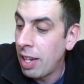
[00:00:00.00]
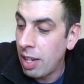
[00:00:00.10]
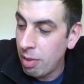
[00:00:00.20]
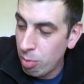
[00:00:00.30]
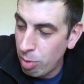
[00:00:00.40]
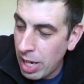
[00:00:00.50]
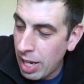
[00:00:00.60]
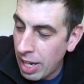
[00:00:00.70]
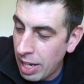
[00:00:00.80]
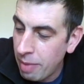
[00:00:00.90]

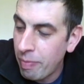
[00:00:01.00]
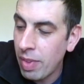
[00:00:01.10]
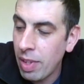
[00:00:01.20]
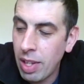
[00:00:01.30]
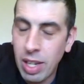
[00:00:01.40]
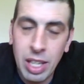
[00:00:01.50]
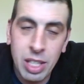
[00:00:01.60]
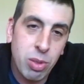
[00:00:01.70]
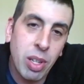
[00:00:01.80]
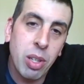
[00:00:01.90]
really, let's
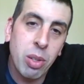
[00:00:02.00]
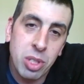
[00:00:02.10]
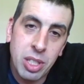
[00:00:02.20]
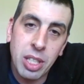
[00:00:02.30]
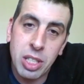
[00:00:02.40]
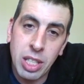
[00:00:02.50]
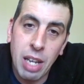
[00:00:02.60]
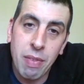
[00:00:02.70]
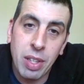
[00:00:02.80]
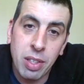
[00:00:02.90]
try and all stick
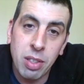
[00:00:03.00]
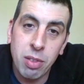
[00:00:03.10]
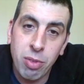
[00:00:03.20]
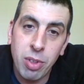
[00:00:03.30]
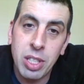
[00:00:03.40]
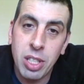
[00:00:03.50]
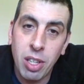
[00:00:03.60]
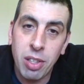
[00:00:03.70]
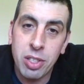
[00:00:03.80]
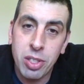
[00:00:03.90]
together through this
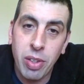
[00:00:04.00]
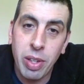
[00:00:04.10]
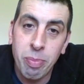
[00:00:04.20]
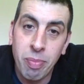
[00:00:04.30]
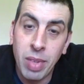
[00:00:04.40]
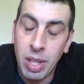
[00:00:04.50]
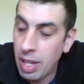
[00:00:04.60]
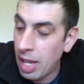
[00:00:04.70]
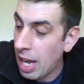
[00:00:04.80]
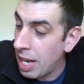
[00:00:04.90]
hard time.
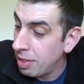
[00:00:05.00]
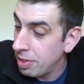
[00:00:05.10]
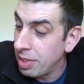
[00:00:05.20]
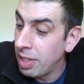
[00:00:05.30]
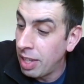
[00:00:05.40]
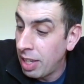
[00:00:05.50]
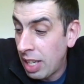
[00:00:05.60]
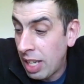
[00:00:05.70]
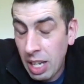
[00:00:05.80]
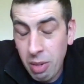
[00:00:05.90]
And
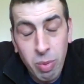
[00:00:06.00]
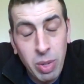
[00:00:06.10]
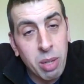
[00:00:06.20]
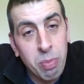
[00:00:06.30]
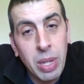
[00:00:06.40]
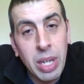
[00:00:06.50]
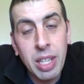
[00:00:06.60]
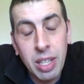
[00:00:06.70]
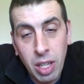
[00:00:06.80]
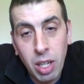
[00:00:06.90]
if we can beat
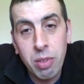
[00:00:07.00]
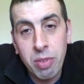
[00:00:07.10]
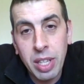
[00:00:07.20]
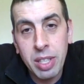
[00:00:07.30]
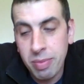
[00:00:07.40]
the COVID,